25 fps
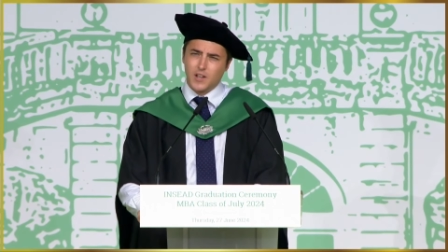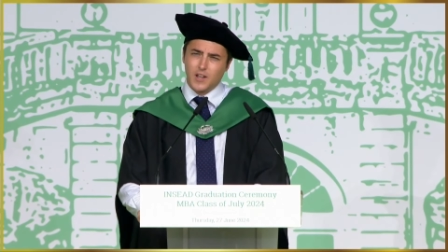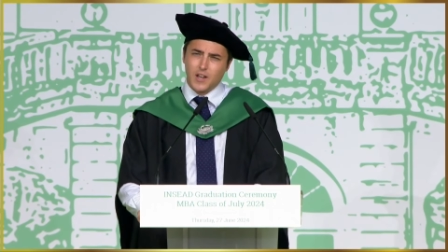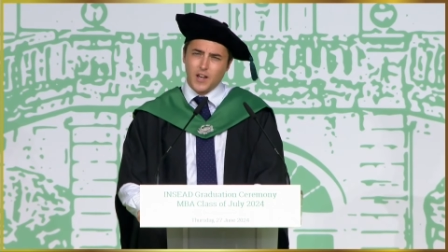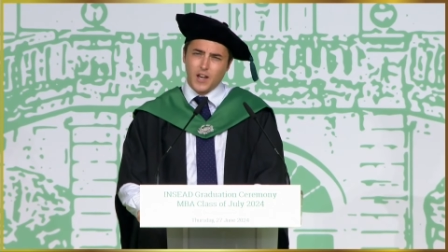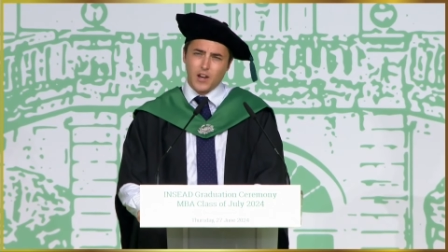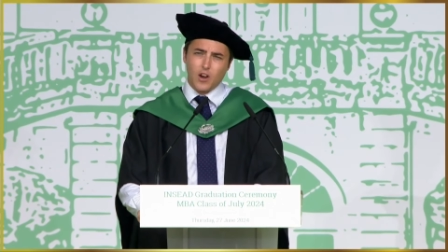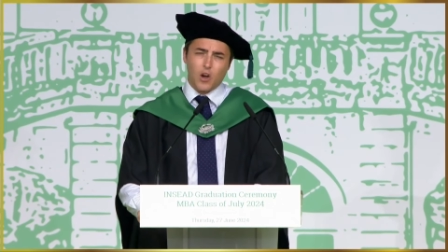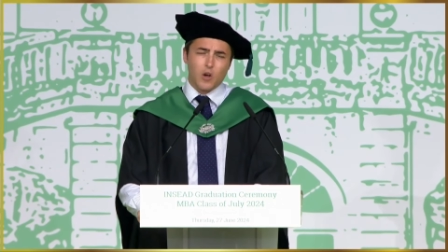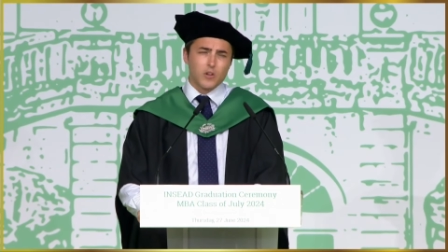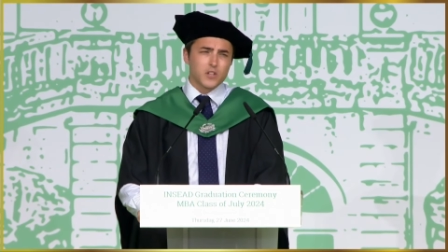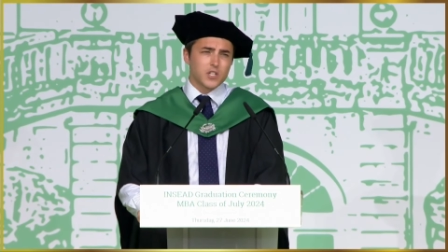
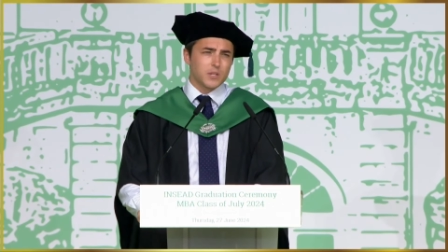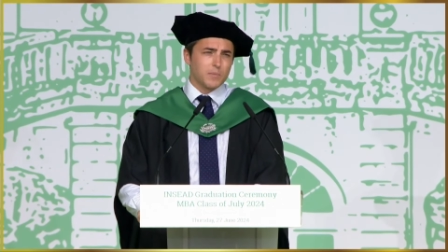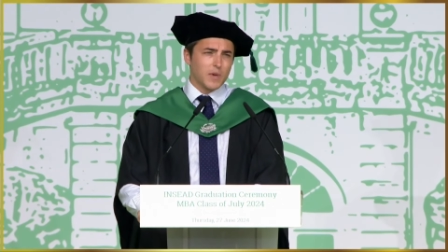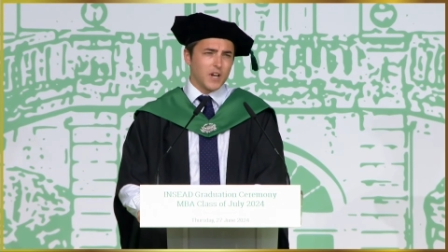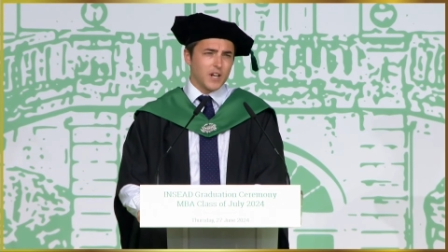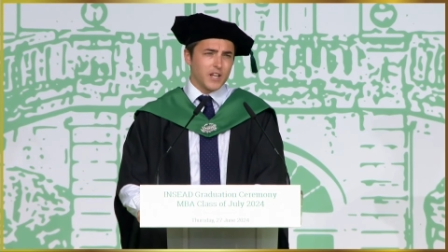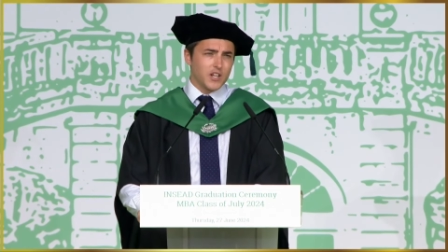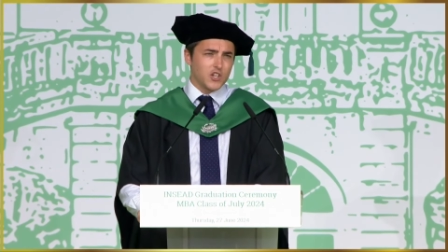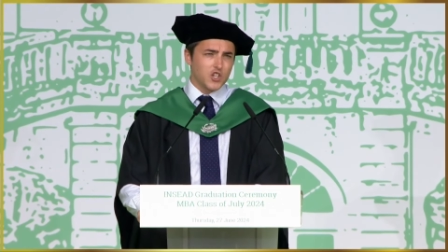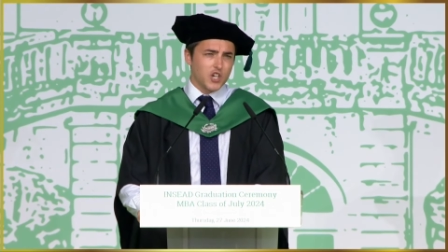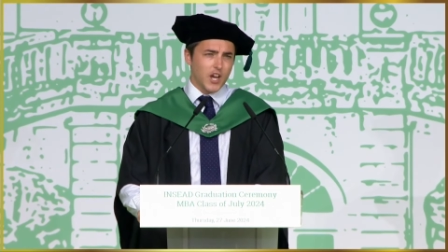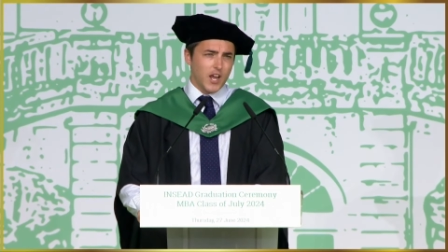and
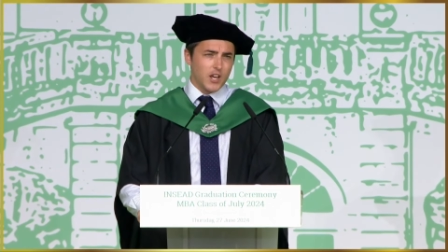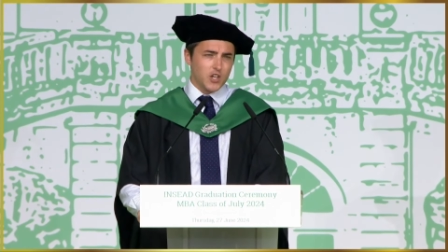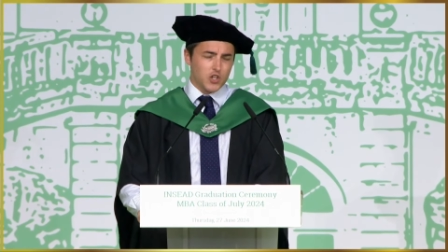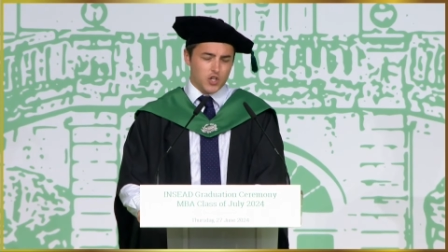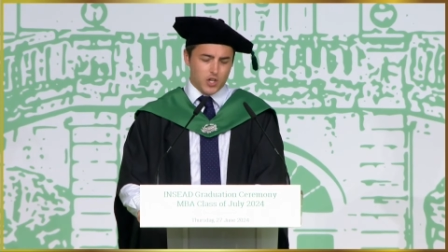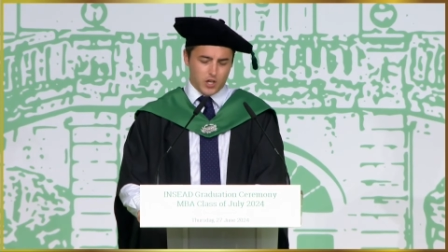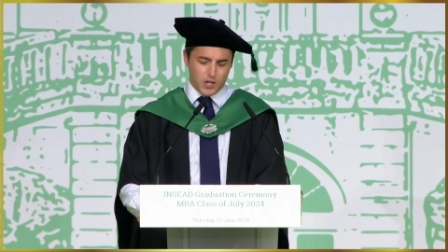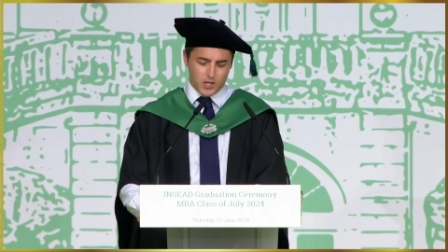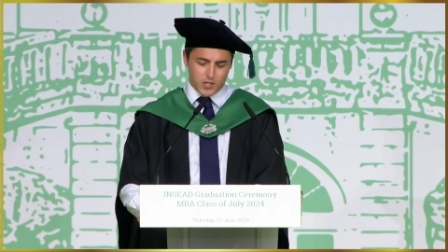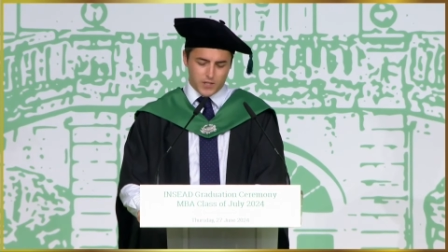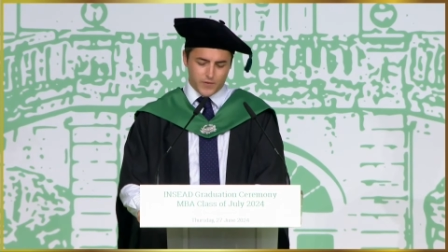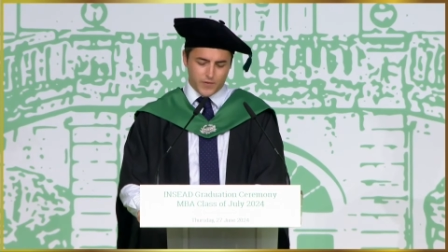ultimately
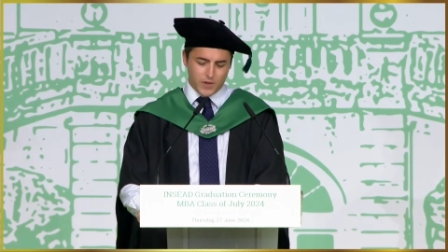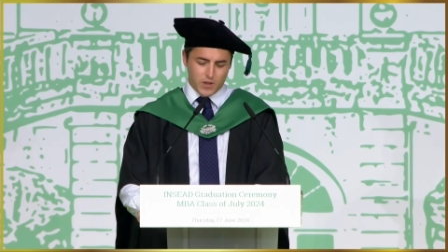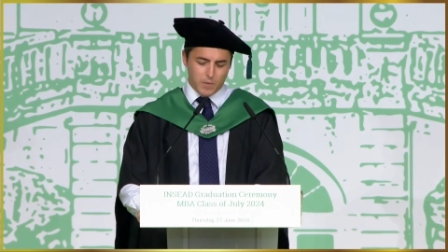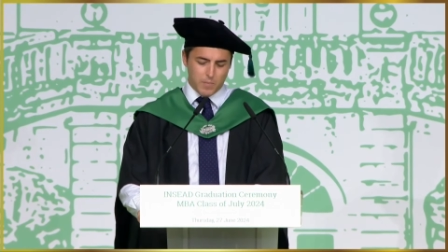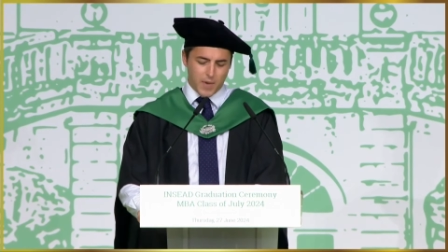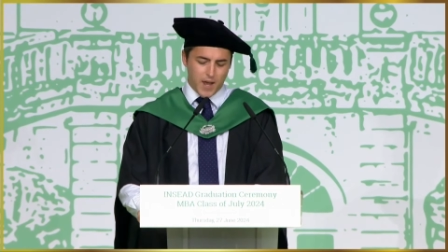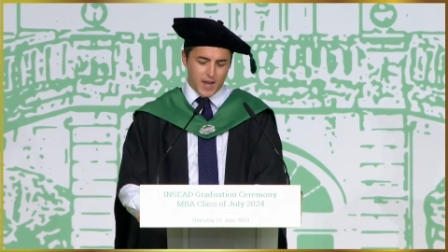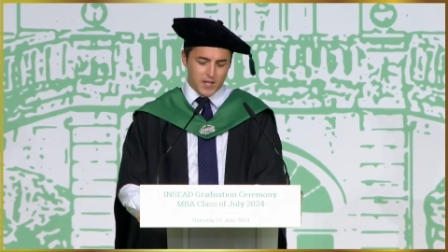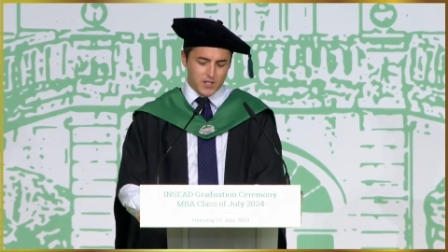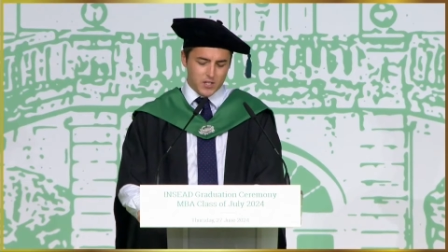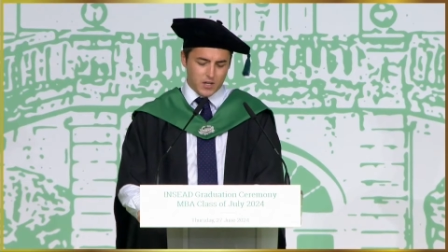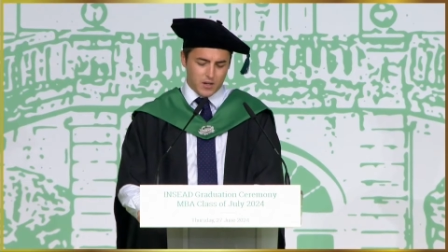changing us for the
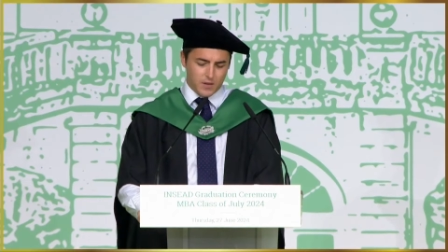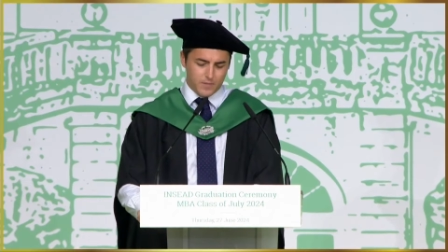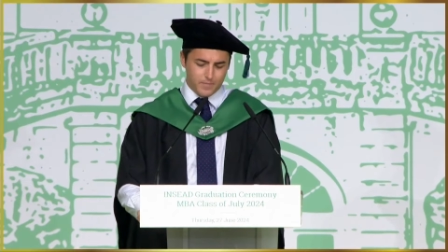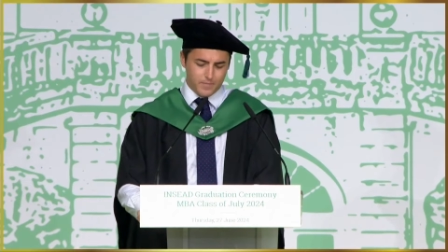better.